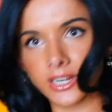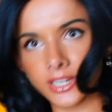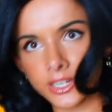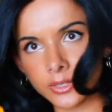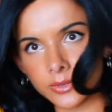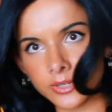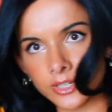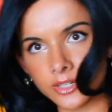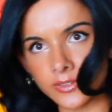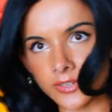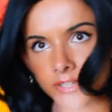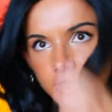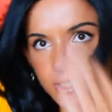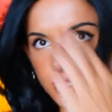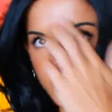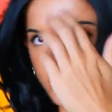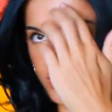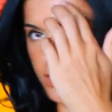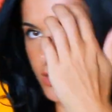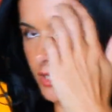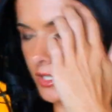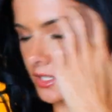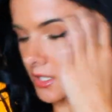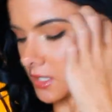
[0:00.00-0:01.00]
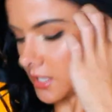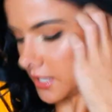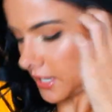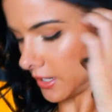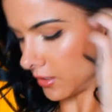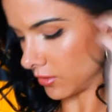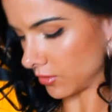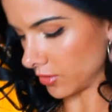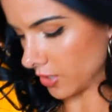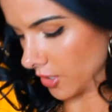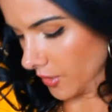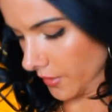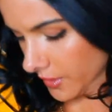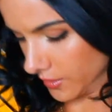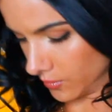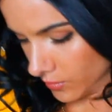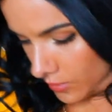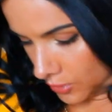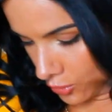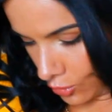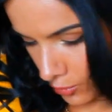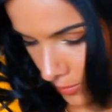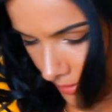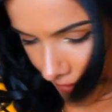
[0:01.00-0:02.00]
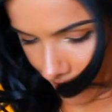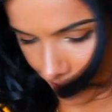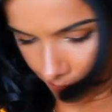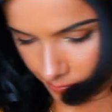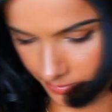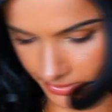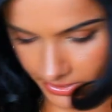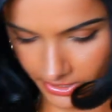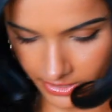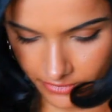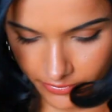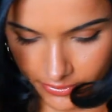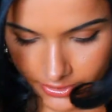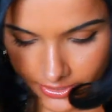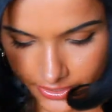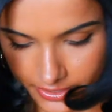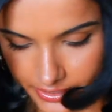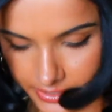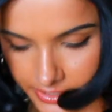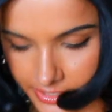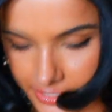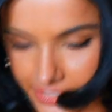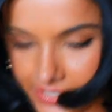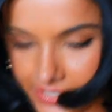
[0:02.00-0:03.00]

not get rid of it until I outgrow it, which will probably be never.